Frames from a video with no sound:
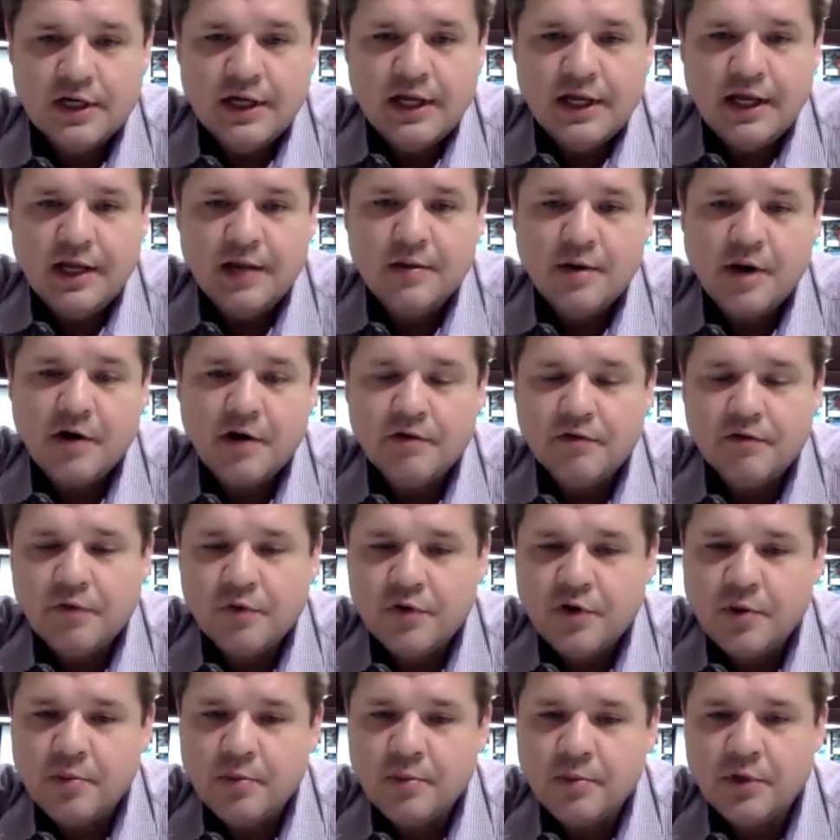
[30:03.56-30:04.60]
And our
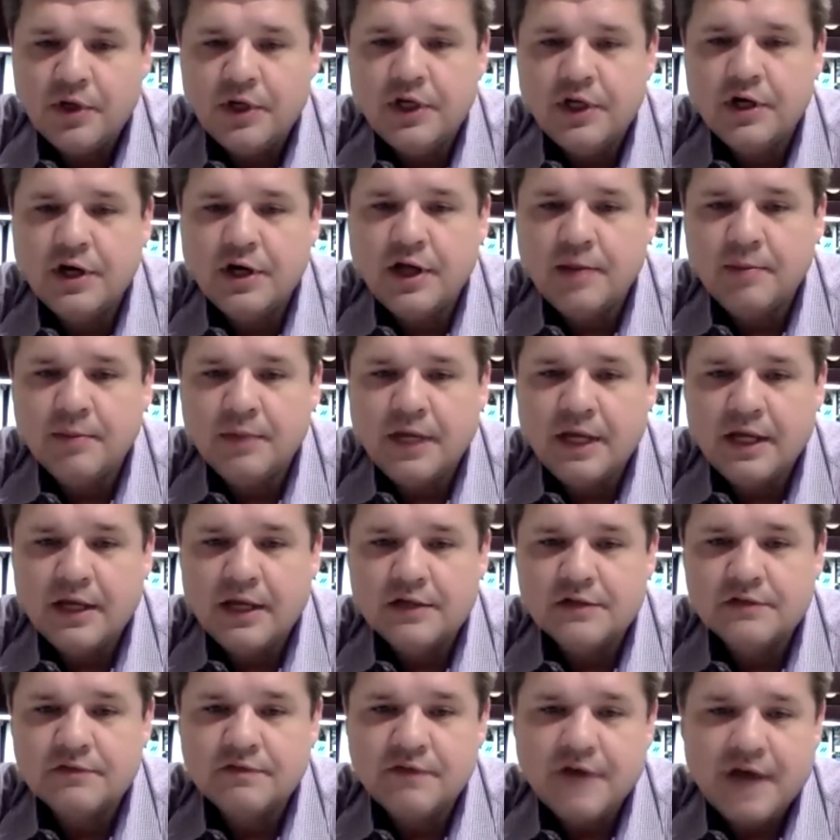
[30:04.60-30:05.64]
phone number here at MCAN
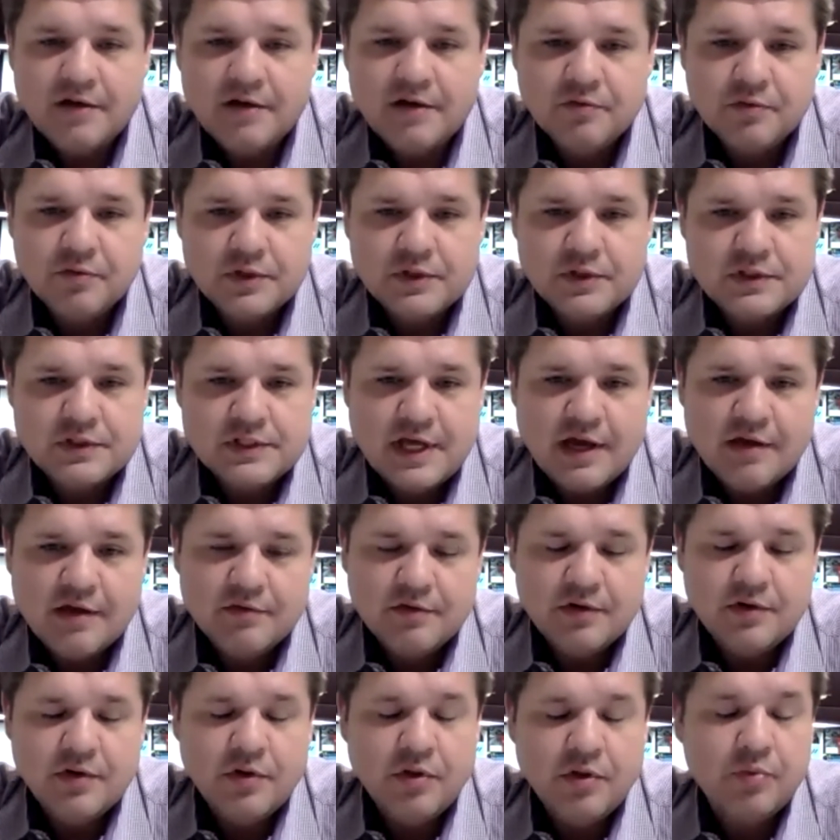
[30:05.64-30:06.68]
is
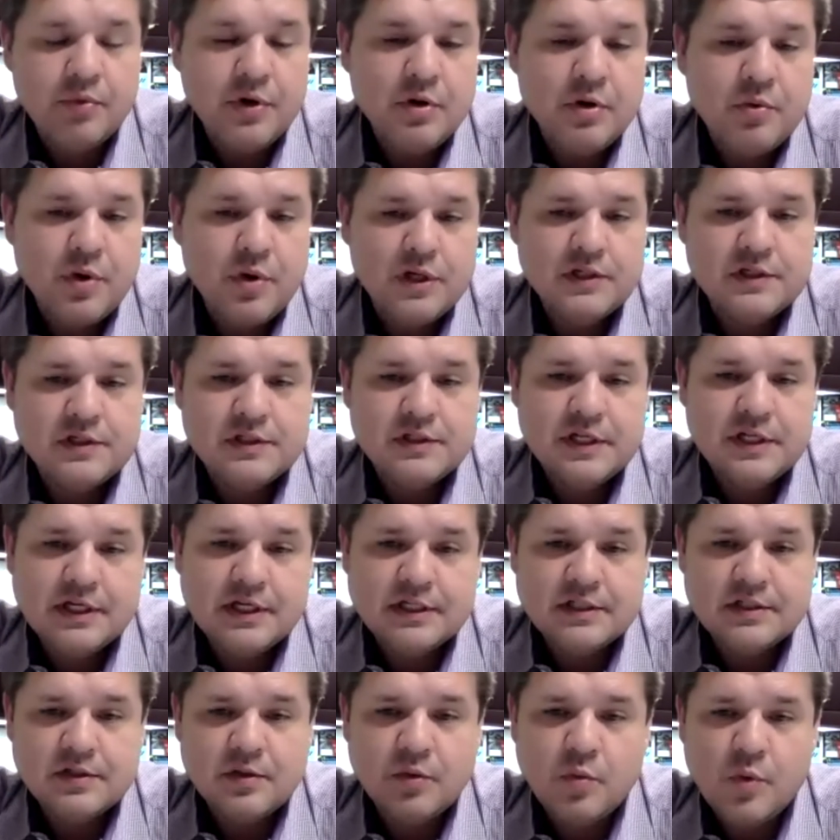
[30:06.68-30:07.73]

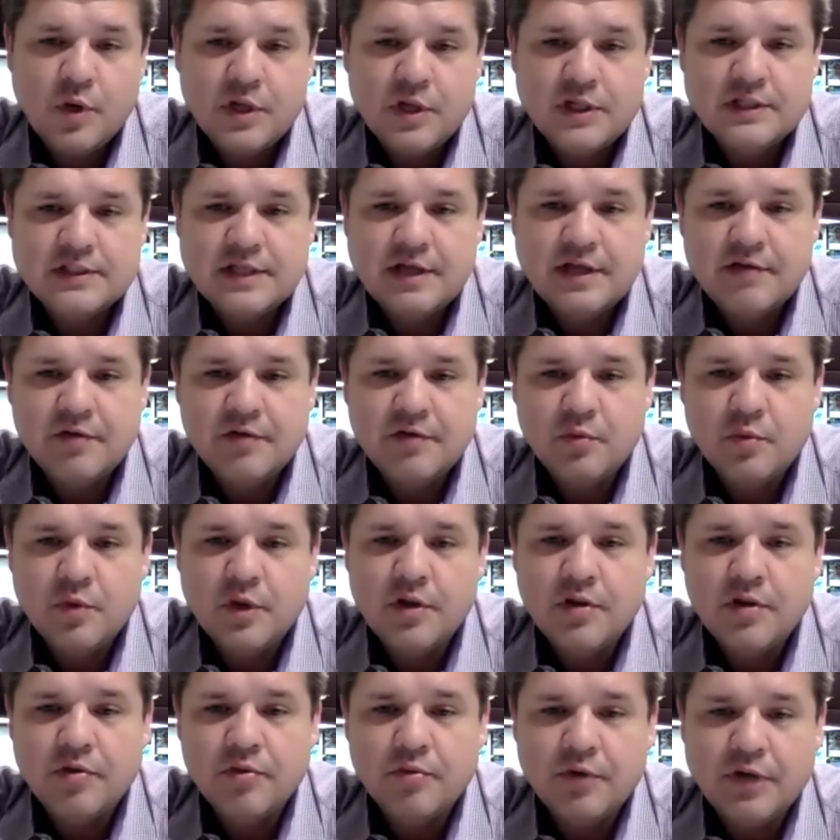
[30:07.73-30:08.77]

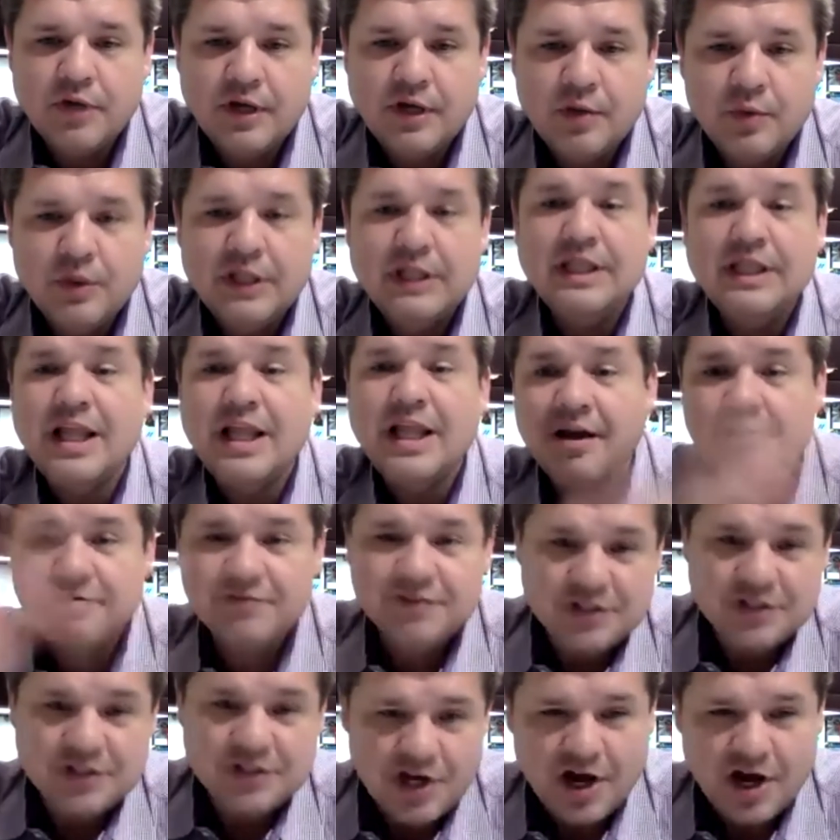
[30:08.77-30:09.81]
517-316-1713. We
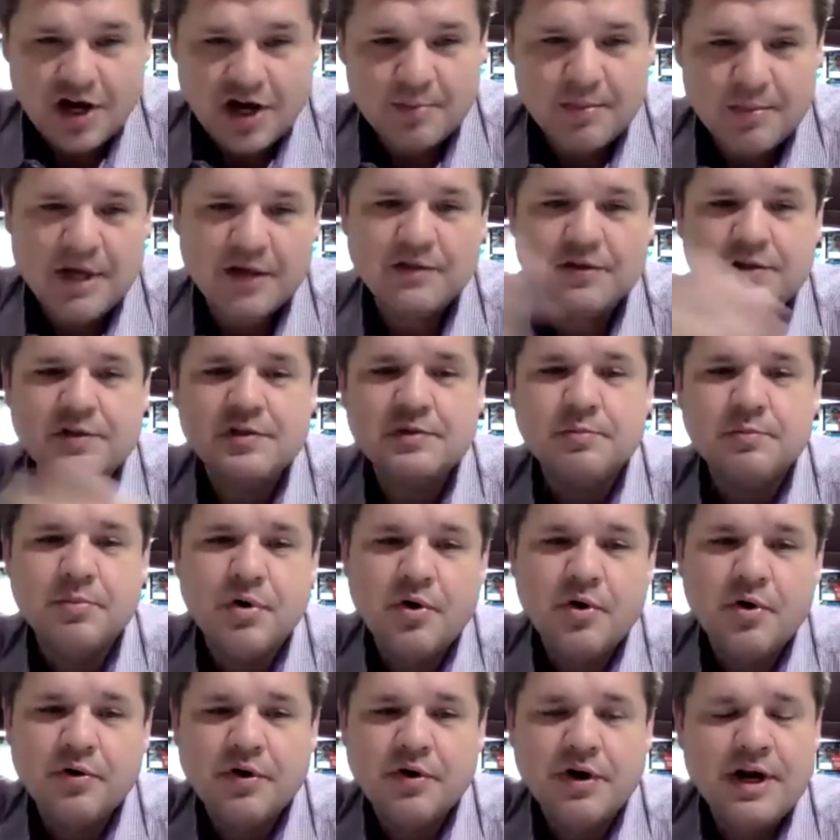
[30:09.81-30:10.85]
love to talk about this
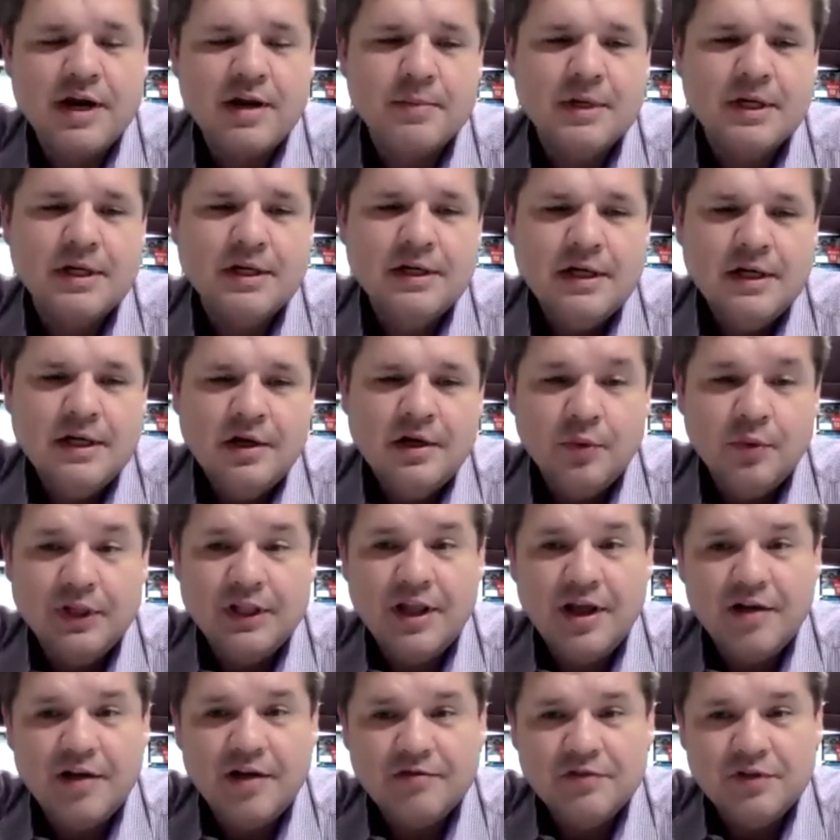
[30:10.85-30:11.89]
program, and we'd
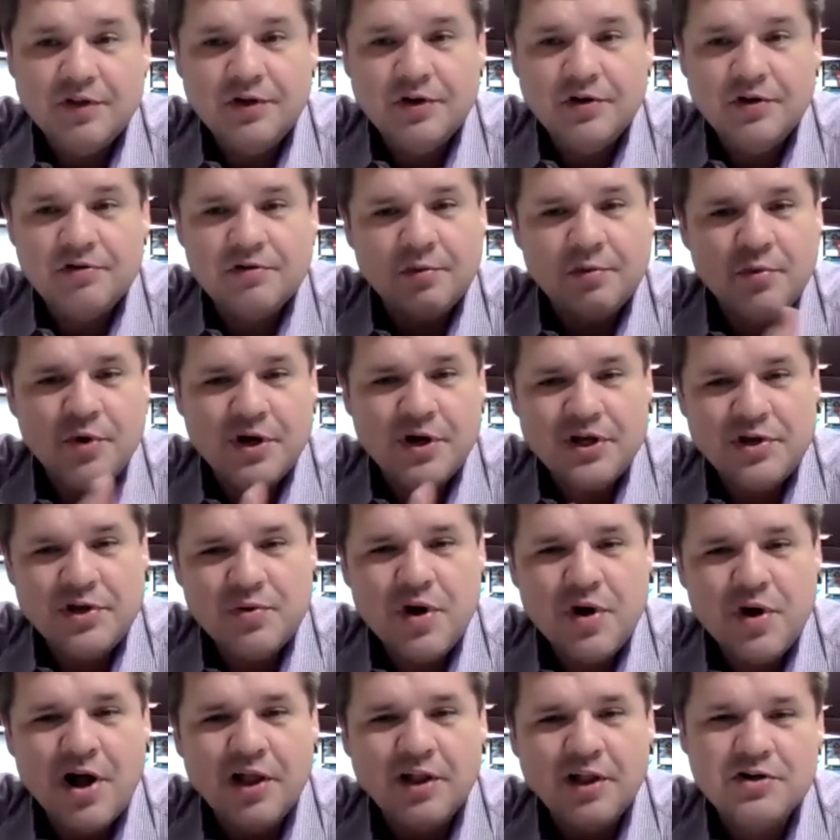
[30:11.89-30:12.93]
love to learn from what
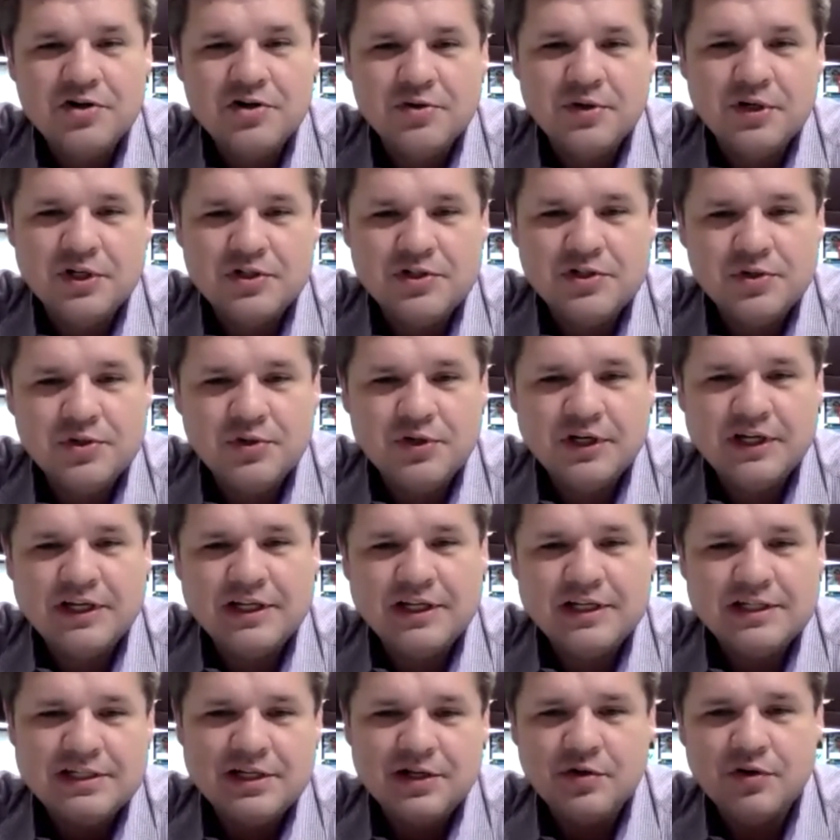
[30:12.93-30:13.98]
you all are doing too to
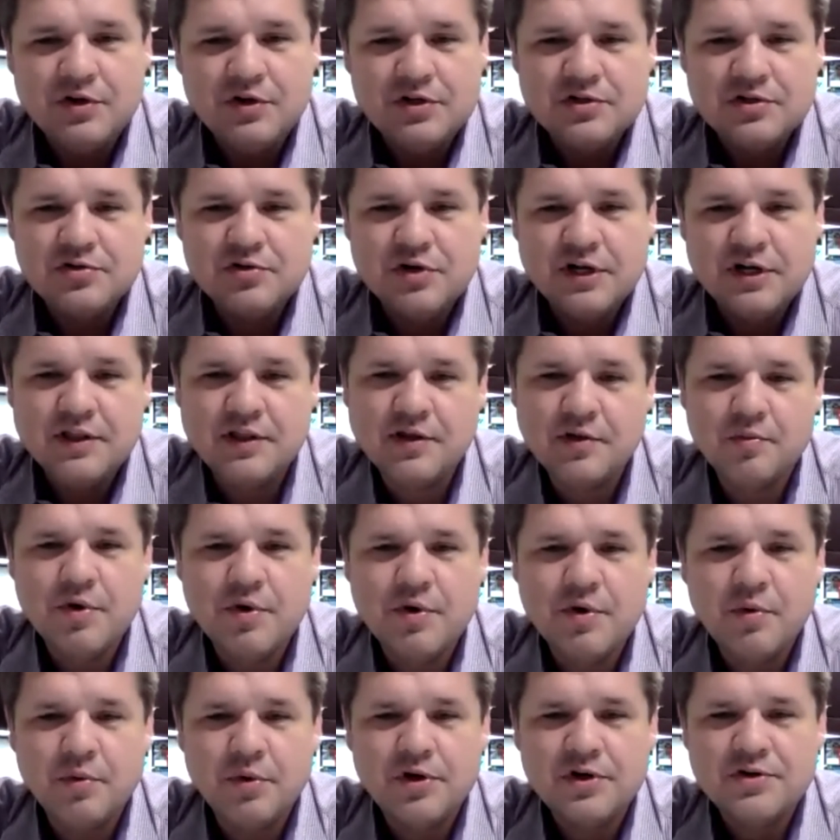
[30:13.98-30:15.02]
continue to strengthen
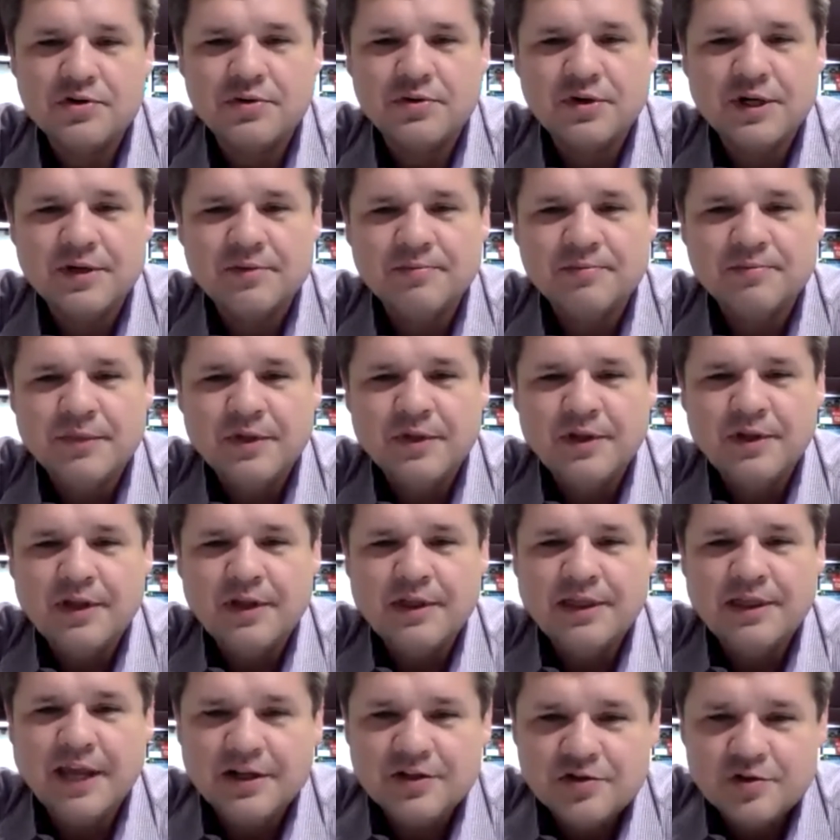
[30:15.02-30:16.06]
what we're doing.
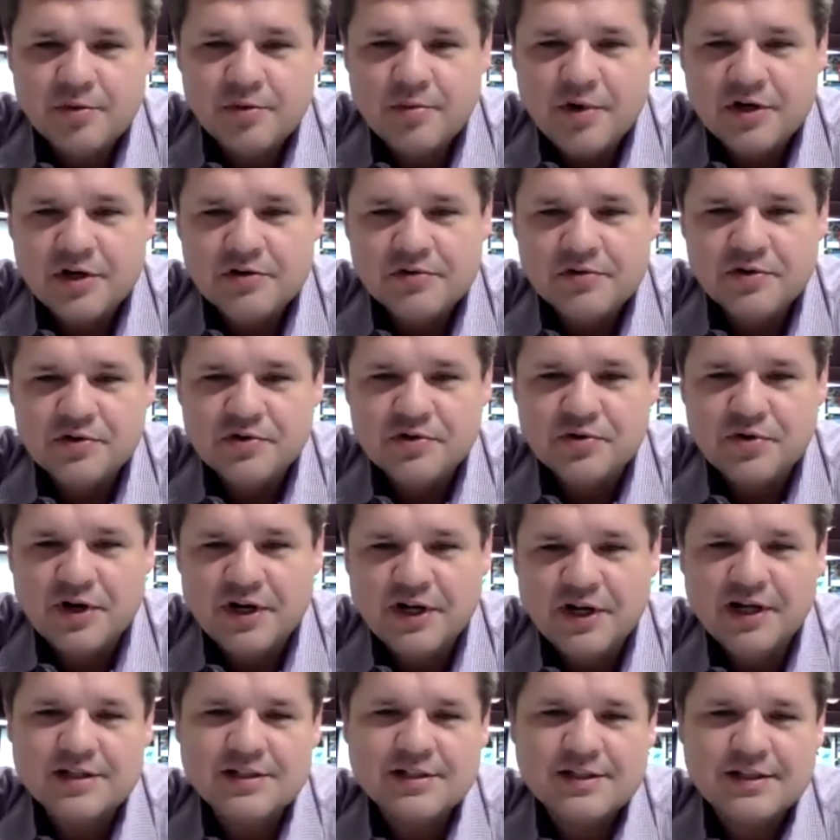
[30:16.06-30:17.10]
Thanks so much for
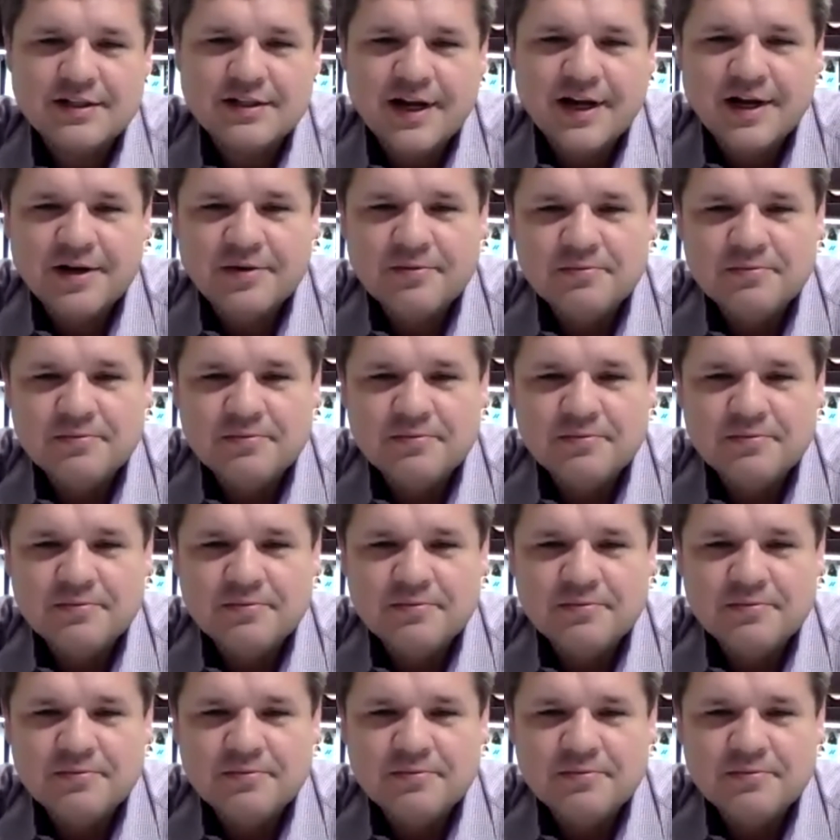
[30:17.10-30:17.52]
joining us today.